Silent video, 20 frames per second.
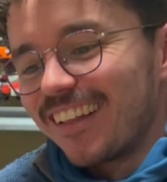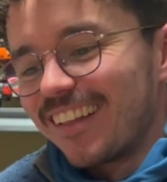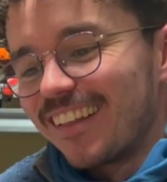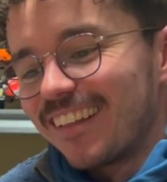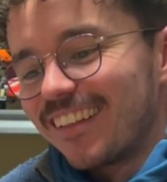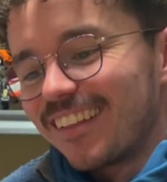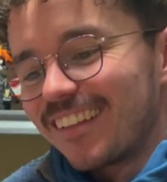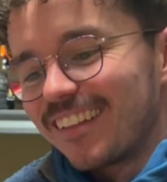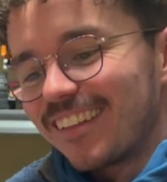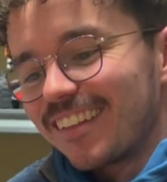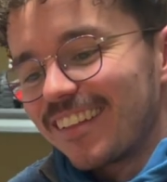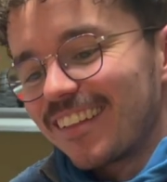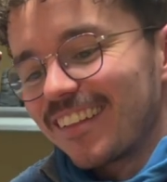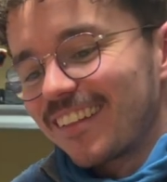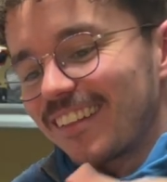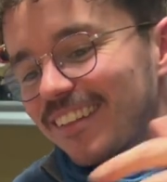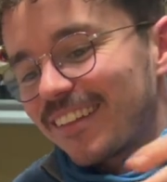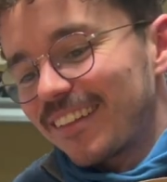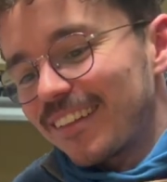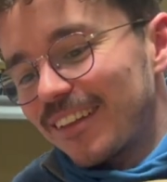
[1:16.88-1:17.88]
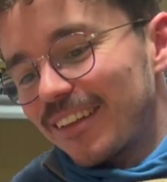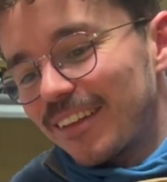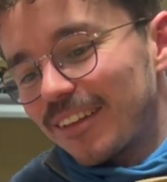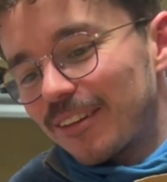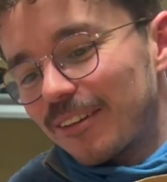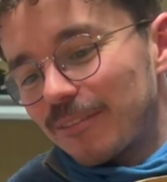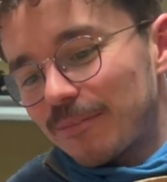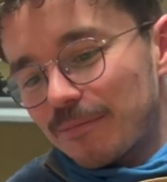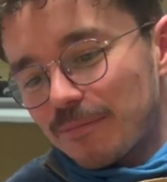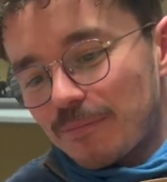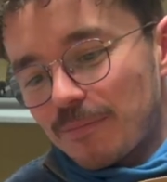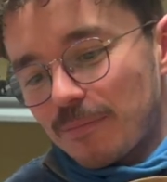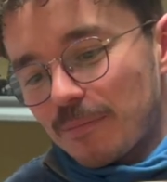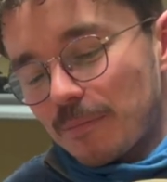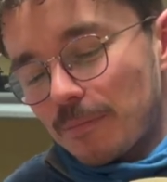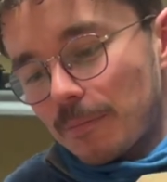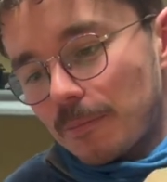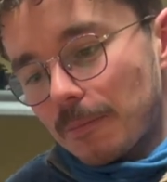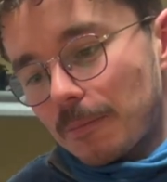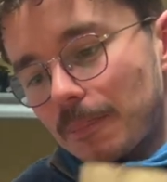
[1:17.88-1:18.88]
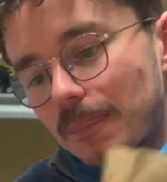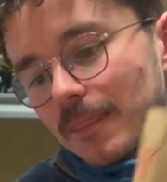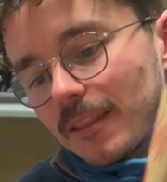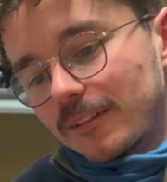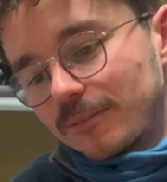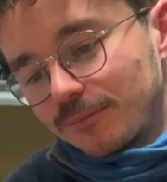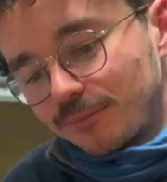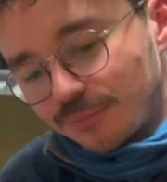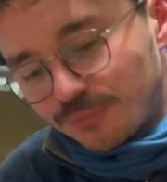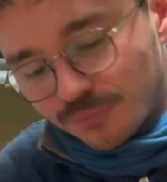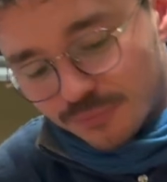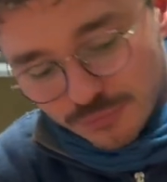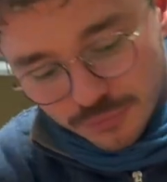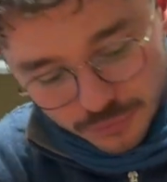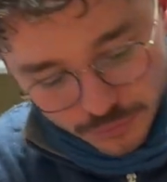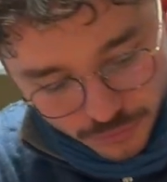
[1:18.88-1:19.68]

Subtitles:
No words are spoken by the person on screen.